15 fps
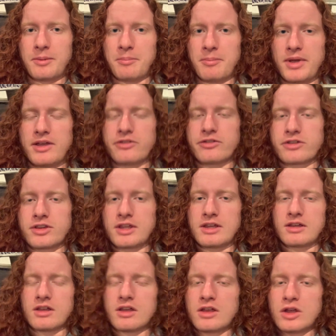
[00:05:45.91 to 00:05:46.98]

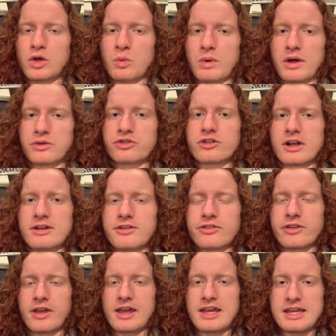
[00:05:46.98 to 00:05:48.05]
Basically, what I was trying to
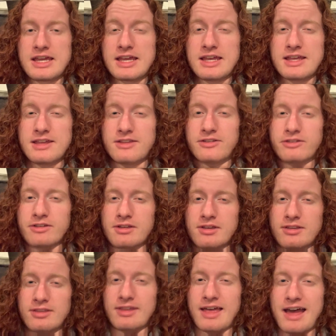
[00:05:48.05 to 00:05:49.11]
say is
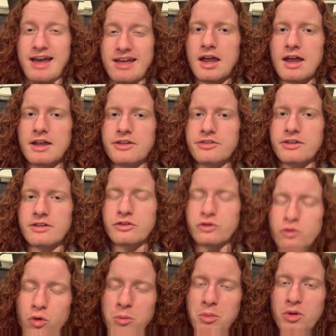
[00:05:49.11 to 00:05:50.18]
that, guys, it's
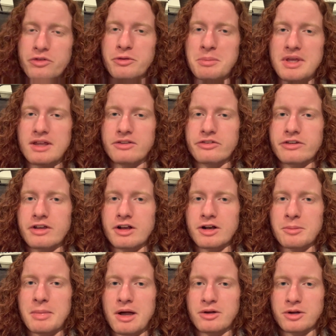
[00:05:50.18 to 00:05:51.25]
normal to be insecure
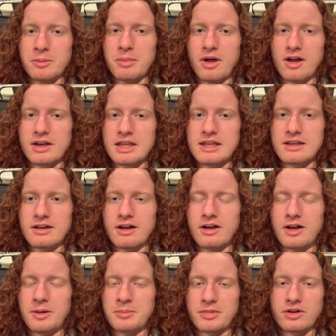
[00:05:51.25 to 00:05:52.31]
about your body.
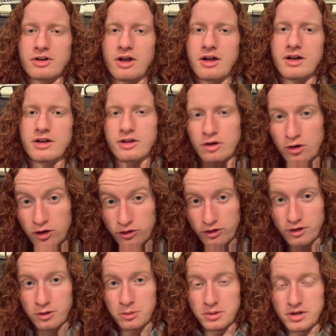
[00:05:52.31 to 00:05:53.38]
You're not
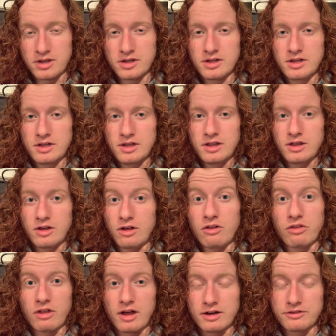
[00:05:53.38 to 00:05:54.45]
alone. A
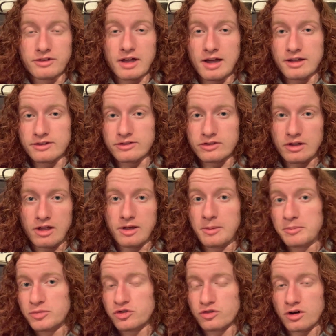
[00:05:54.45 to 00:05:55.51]
lot of guys
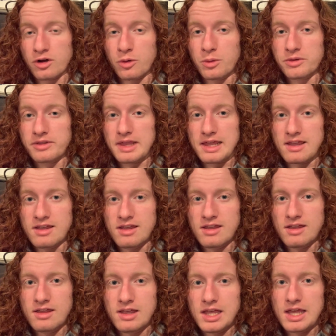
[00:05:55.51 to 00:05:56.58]
struggle with it.
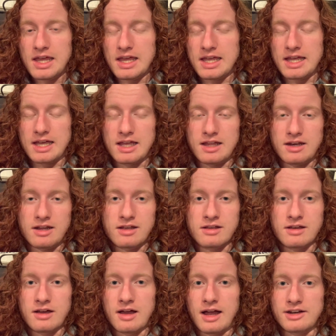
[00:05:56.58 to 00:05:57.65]
And
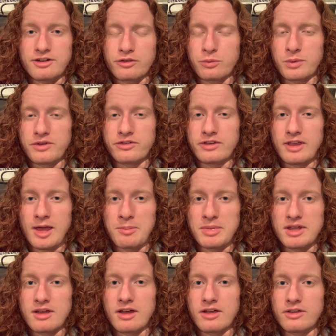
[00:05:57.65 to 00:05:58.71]
I just want to say that
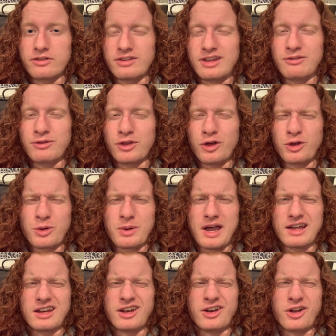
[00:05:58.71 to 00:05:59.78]
because even though you
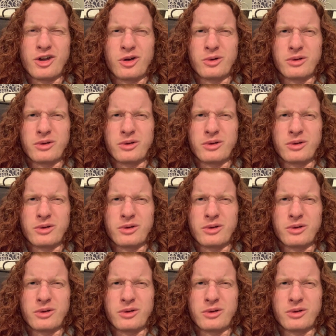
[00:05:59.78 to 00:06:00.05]
kind of know